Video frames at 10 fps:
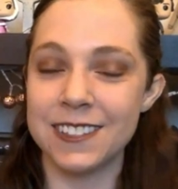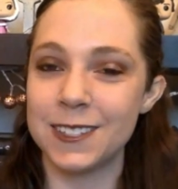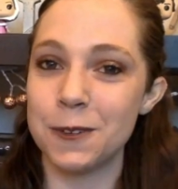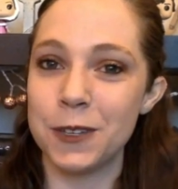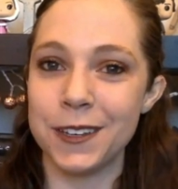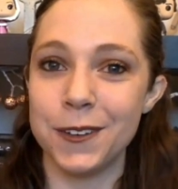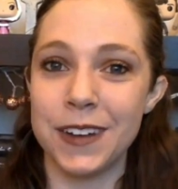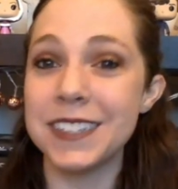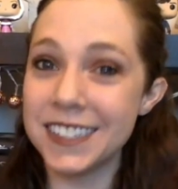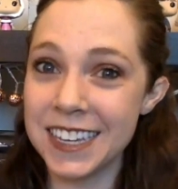He is so cute.
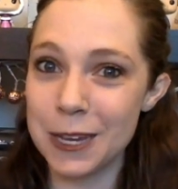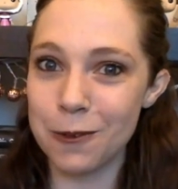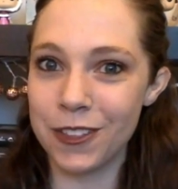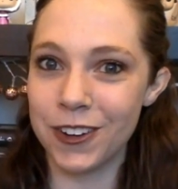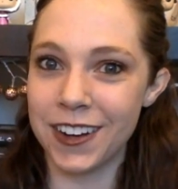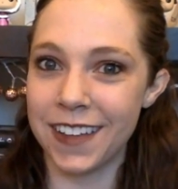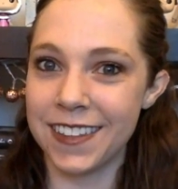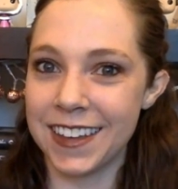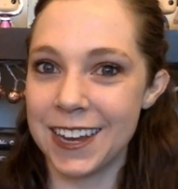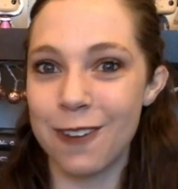can see whether or not
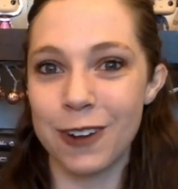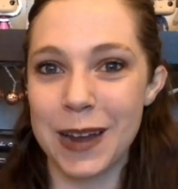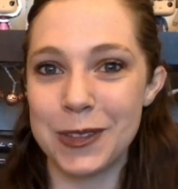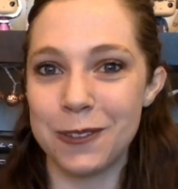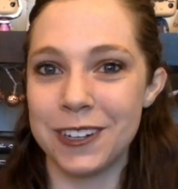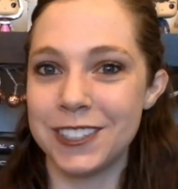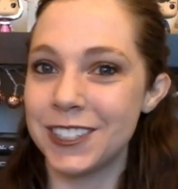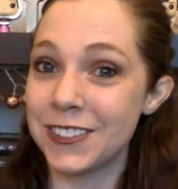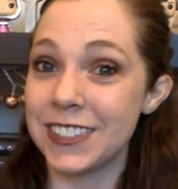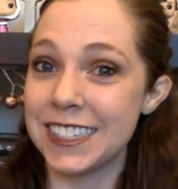they can overcome their racial
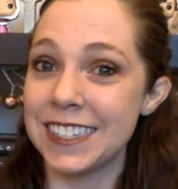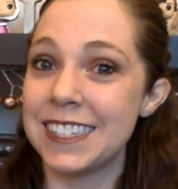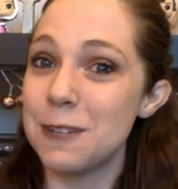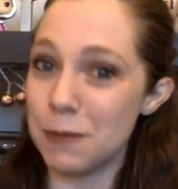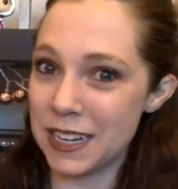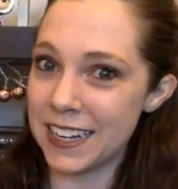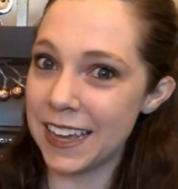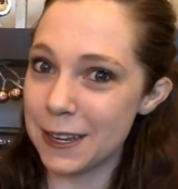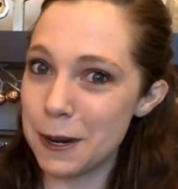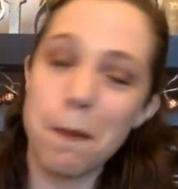differences to be
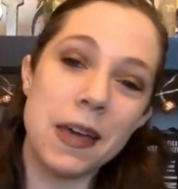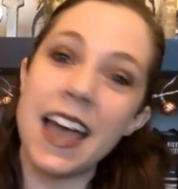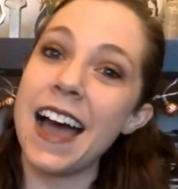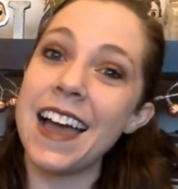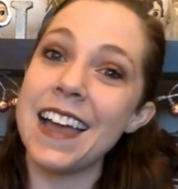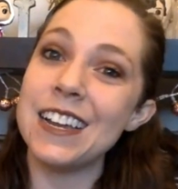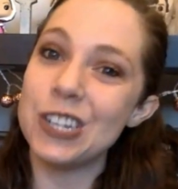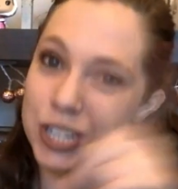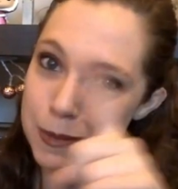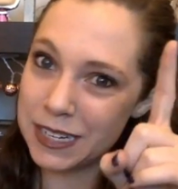together, but I
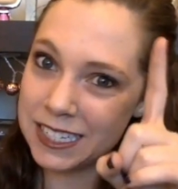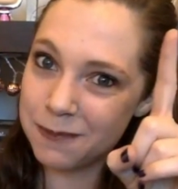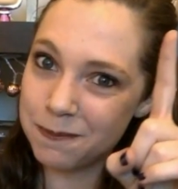ship it.